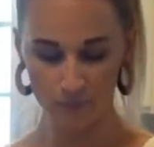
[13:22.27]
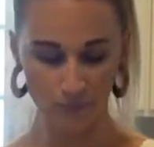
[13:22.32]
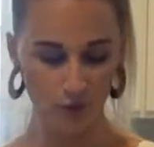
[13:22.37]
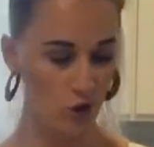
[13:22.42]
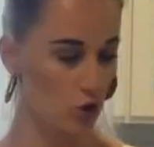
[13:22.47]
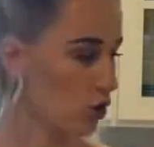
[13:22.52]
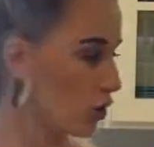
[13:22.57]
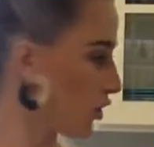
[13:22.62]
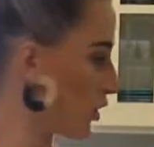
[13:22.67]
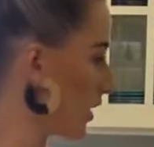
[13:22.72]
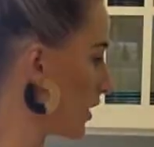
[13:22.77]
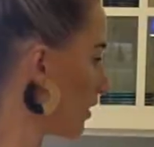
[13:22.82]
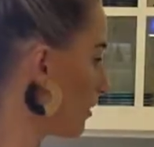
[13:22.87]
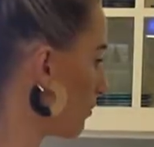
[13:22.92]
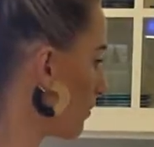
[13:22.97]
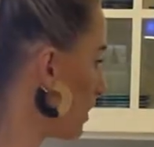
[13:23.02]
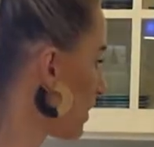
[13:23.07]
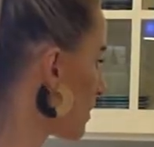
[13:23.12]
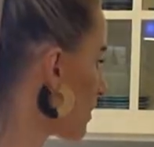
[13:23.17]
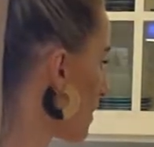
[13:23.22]
So in the
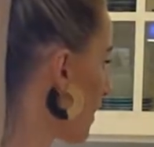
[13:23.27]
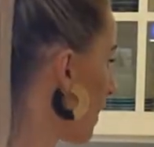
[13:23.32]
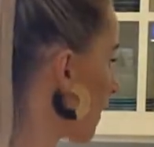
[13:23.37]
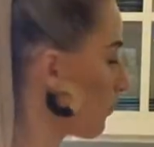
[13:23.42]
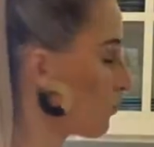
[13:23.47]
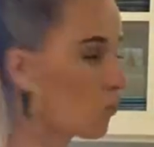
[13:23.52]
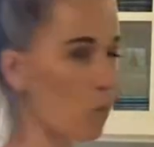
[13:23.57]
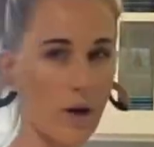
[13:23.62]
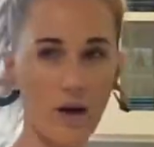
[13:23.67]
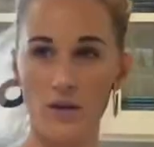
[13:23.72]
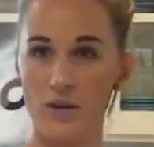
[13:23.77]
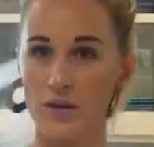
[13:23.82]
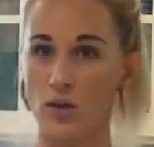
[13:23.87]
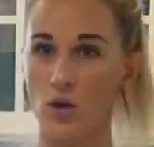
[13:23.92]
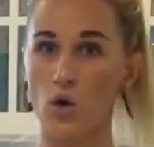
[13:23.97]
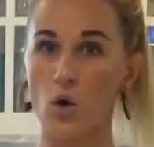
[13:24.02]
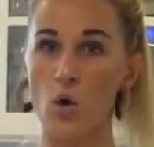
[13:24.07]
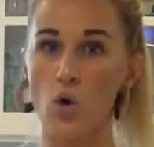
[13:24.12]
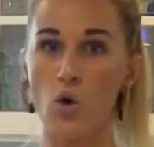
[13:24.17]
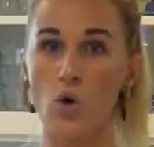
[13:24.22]
meantime, while the
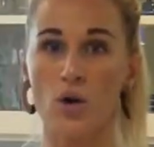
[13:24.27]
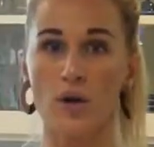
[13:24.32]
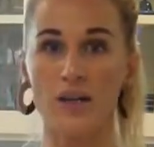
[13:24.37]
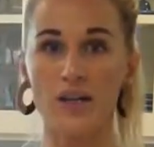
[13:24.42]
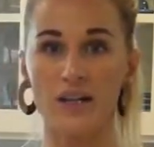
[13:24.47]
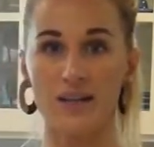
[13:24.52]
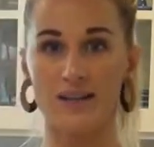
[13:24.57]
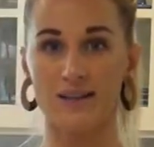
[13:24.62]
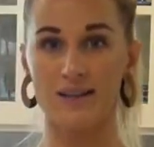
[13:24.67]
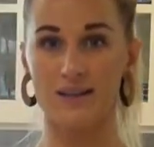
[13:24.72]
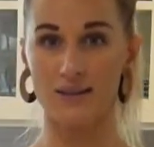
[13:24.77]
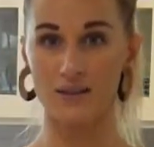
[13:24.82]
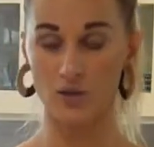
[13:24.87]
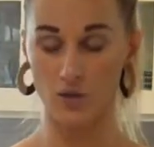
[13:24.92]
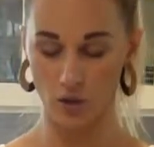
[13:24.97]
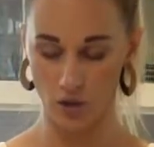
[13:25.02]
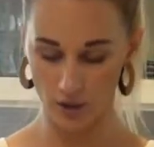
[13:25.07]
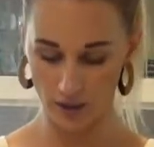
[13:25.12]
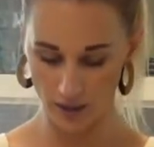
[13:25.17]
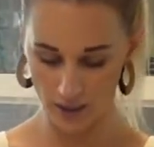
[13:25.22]
corn is still
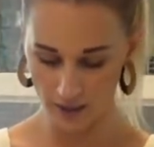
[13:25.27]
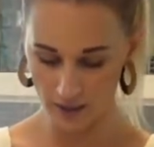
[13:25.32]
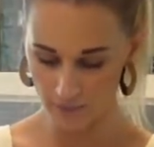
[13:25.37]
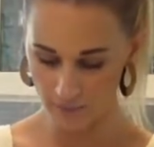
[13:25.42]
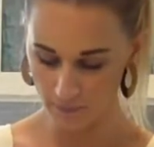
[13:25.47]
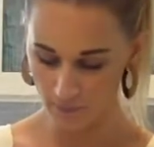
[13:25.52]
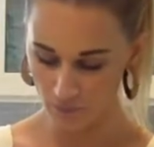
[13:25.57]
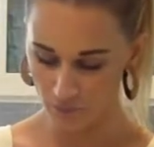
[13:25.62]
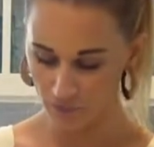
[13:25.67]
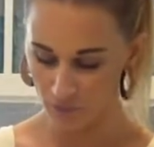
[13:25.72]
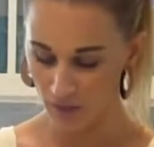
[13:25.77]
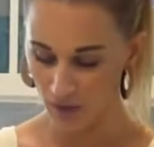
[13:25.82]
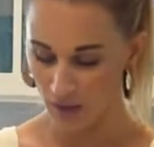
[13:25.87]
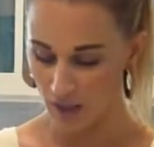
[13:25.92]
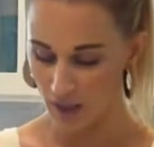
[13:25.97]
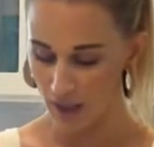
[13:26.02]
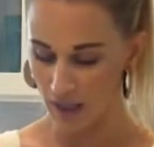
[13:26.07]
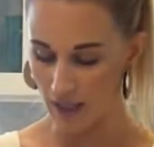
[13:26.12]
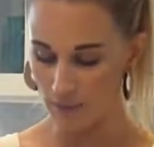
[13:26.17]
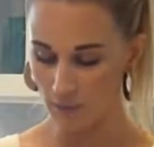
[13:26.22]
cooking,
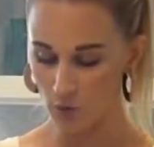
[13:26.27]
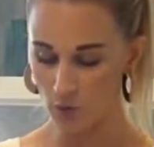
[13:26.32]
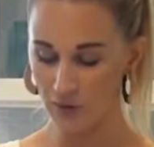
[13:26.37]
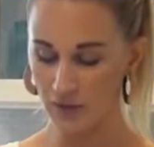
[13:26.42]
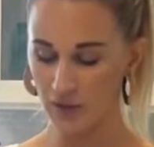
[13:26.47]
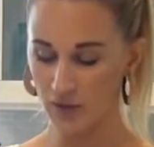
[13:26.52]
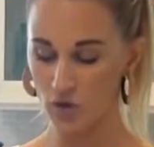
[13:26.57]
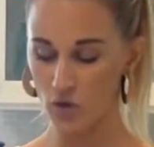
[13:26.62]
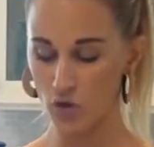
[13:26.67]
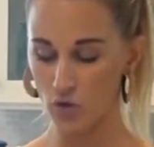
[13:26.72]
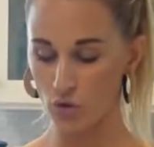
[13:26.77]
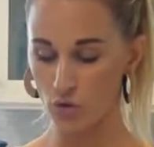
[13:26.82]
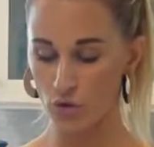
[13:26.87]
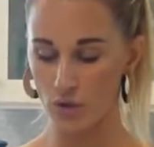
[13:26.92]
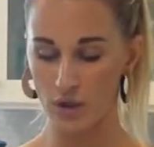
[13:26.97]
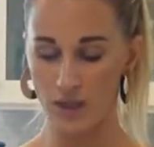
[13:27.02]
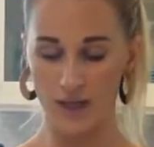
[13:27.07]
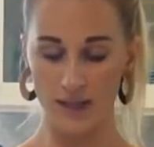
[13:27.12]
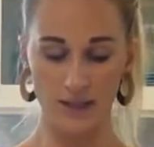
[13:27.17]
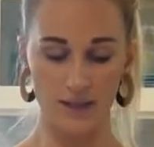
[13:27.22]
I'm going to
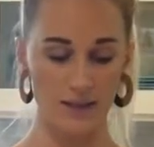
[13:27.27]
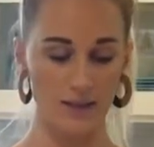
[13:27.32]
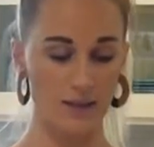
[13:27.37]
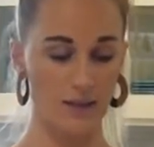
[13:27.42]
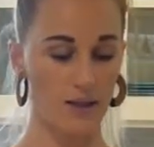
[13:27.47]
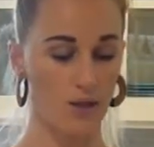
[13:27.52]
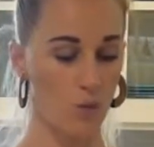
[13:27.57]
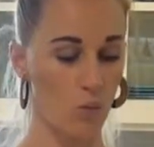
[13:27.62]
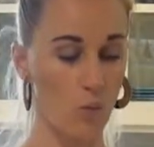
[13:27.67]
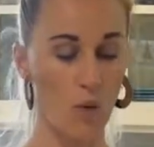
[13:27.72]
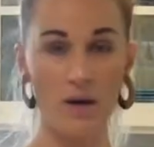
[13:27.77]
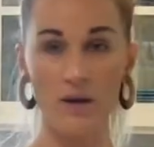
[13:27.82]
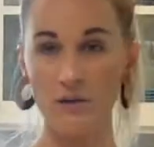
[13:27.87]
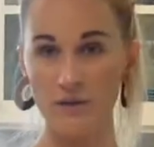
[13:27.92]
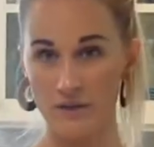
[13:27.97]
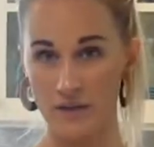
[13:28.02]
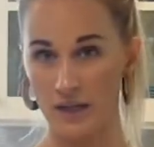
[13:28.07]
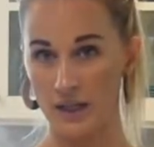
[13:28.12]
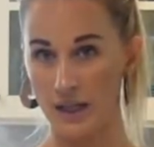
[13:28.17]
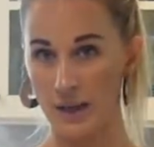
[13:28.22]
cut one
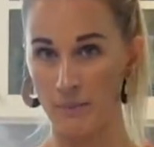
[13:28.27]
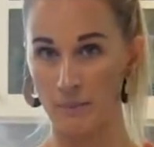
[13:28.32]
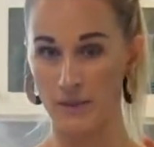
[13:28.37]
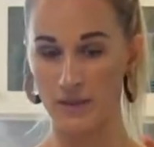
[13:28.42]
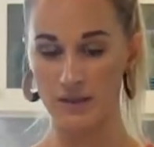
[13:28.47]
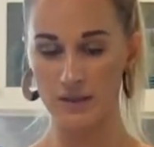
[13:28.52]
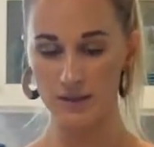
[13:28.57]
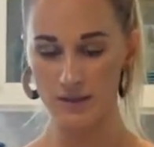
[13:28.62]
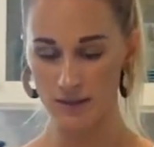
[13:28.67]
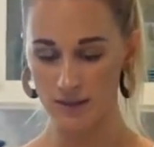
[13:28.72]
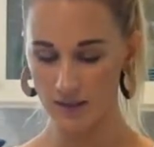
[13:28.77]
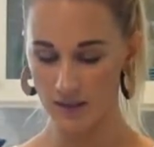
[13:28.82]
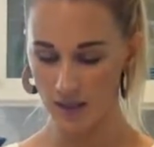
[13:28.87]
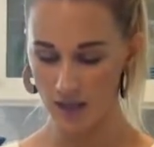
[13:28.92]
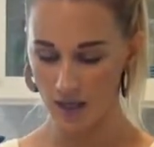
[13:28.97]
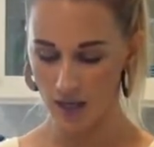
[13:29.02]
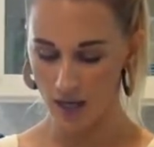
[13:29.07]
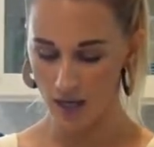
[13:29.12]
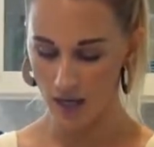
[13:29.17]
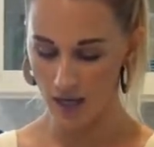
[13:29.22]
of the lemons.
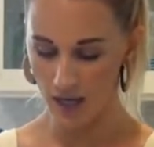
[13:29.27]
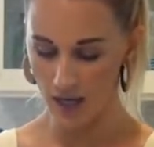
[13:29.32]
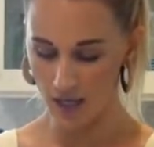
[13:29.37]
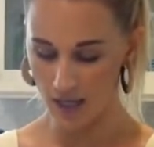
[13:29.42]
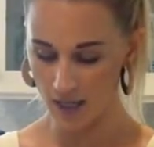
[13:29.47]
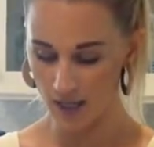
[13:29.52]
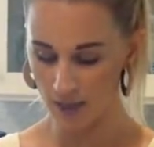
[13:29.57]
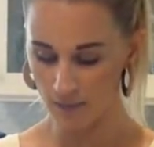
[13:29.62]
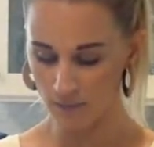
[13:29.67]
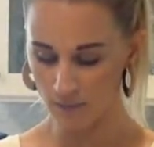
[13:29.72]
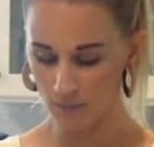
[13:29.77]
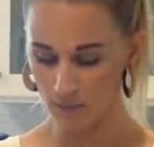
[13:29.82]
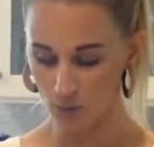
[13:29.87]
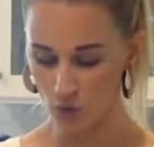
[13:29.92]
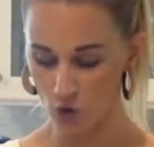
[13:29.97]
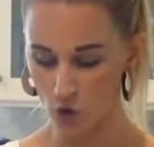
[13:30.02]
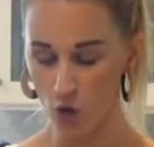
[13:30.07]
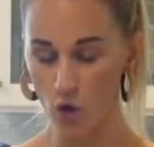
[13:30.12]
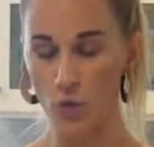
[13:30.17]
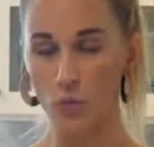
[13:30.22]

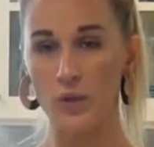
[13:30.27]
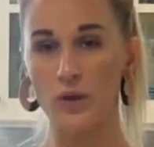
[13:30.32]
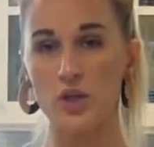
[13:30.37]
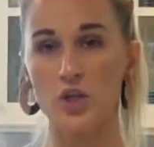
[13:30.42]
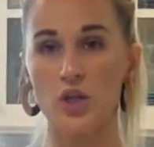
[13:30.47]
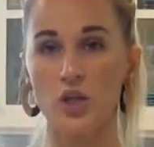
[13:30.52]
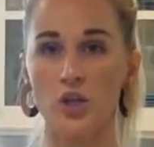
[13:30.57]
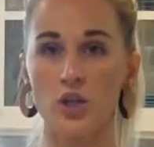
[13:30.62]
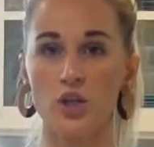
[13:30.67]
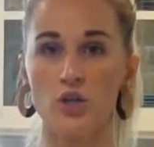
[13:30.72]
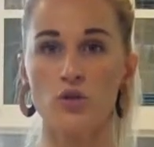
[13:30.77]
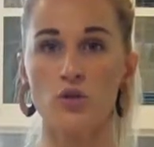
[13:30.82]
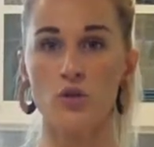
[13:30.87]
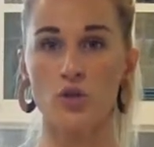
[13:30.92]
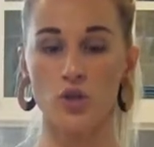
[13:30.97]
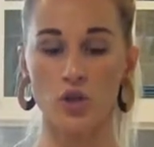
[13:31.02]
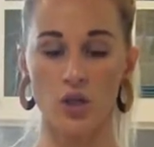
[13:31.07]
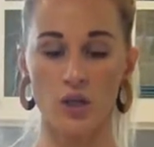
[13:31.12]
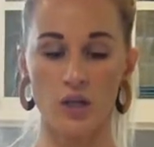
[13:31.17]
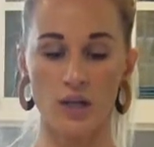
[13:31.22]
So what you're going to do
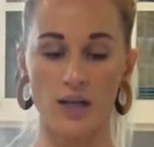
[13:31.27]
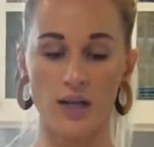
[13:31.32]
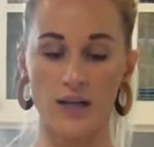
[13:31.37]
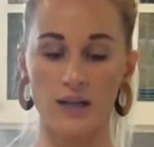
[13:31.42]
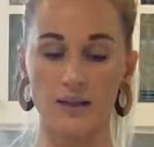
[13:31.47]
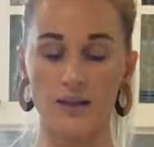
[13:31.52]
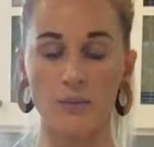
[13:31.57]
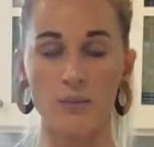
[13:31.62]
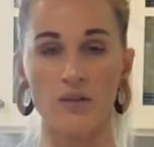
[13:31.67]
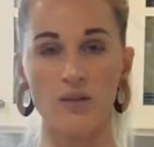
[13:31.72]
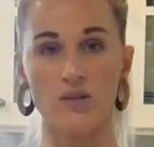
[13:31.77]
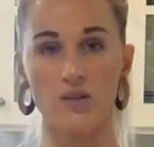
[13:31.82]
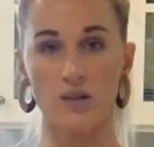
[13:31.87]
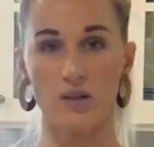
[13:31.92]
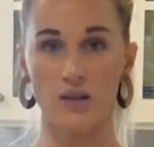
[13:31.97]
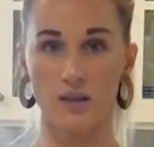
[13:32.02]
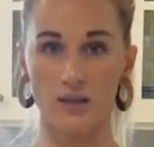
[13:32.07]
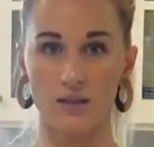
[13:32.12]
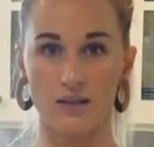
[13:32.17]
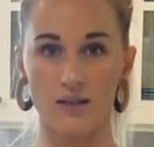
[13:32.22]
is you're going to cut them into
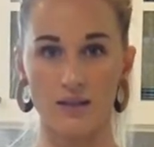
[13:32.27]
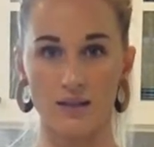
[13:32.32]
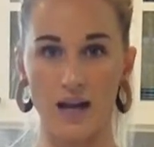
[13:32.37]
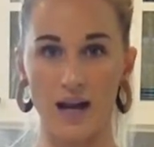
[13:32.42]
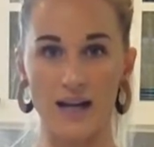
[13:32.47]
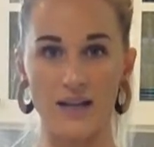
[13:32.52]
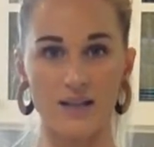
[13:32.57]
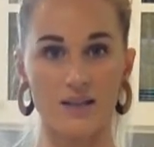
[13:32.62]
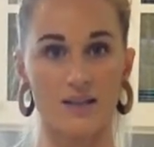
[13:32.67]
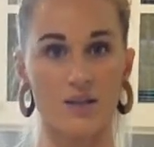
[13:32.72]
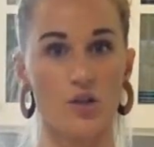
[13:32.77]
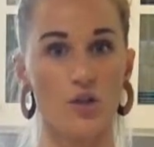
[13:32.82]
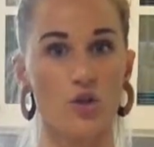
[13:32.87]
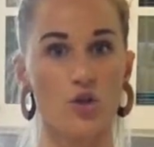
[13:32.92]
thin slices.